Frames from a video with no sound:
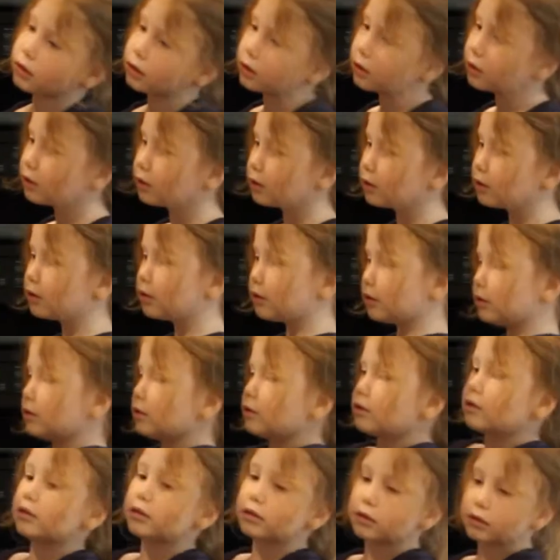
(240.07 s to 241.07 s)

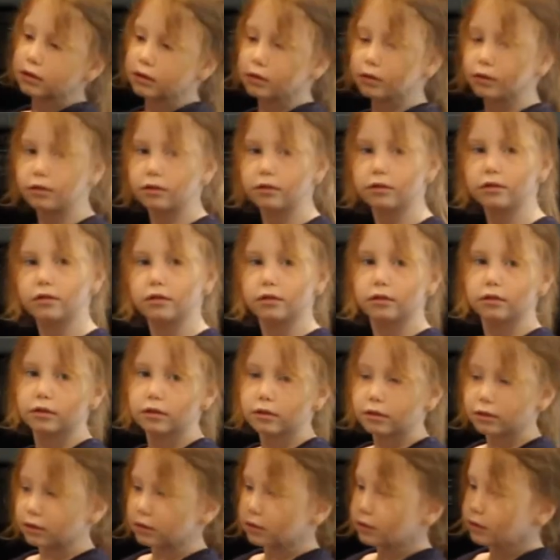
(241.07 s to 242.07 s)

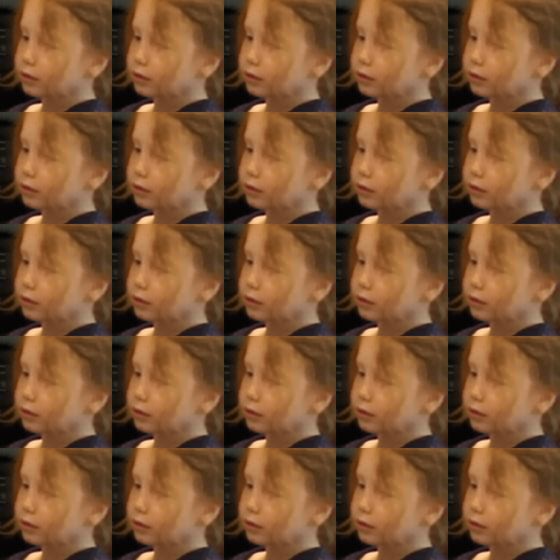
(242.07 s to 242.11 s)
(silent)